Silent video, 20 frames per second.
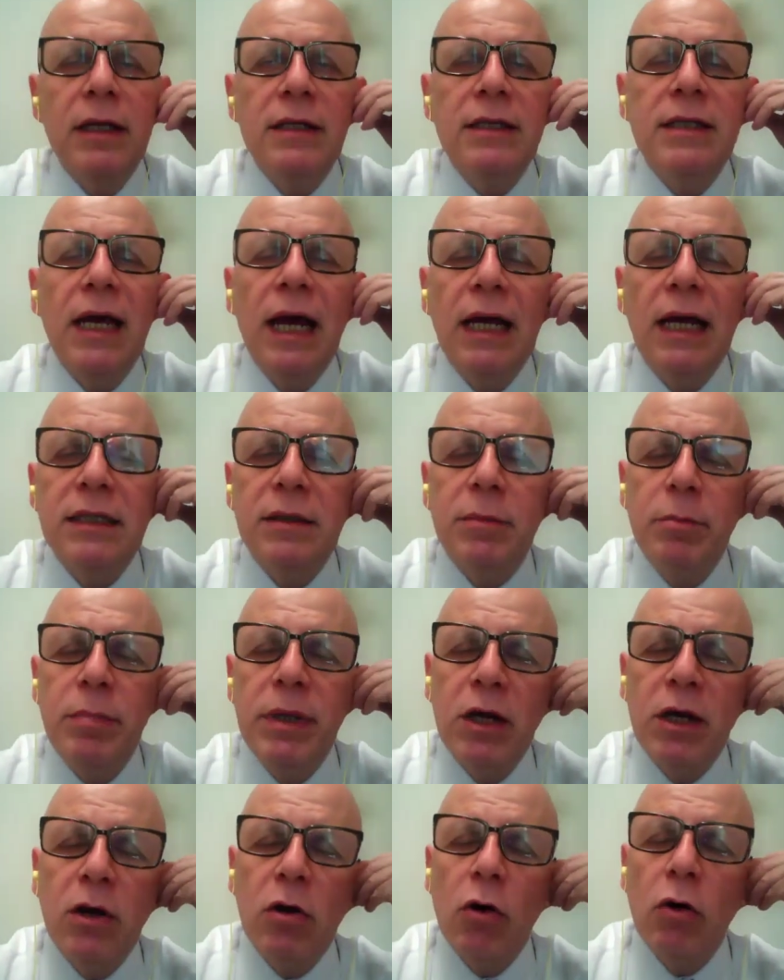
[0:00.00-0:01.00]
that
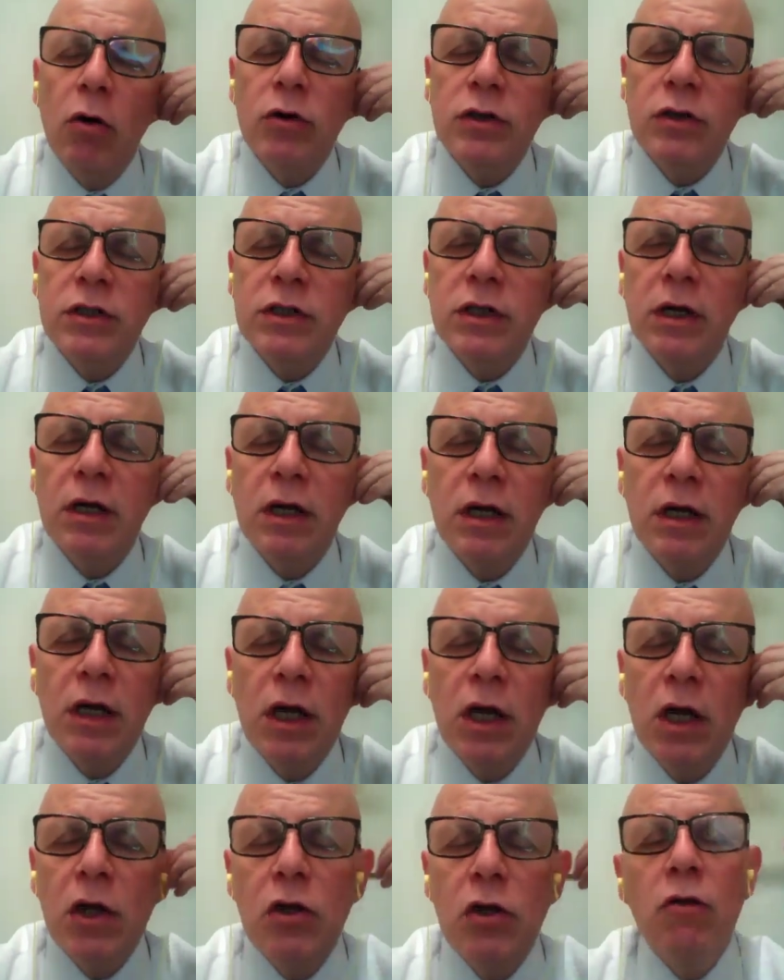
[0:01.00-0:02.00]
because
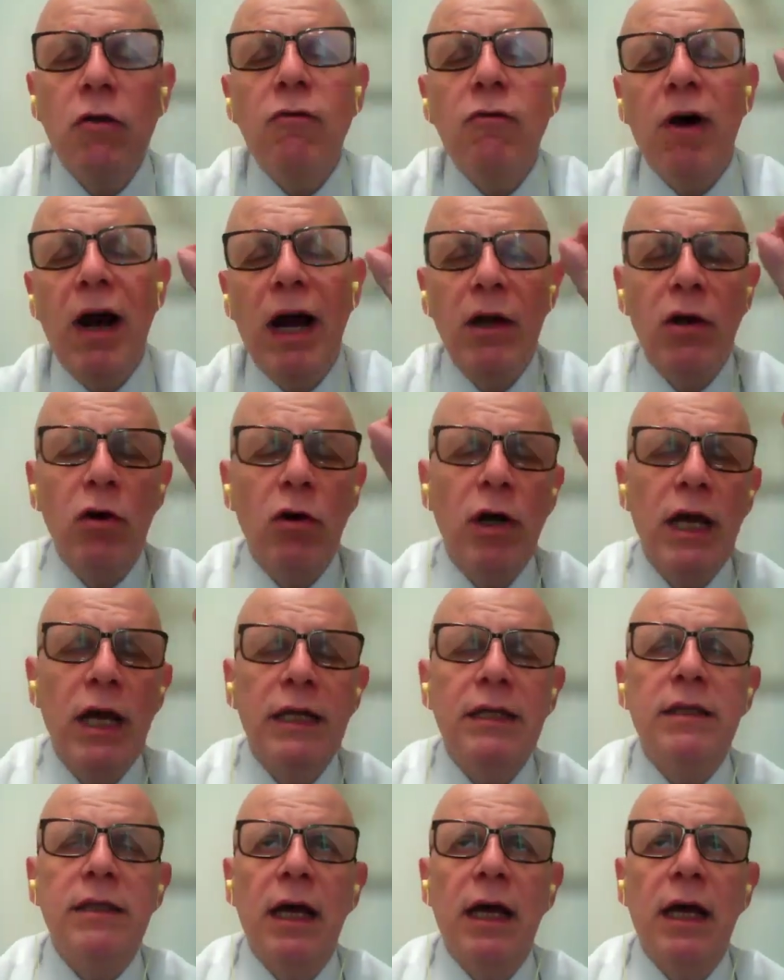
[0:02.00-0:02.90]
you violate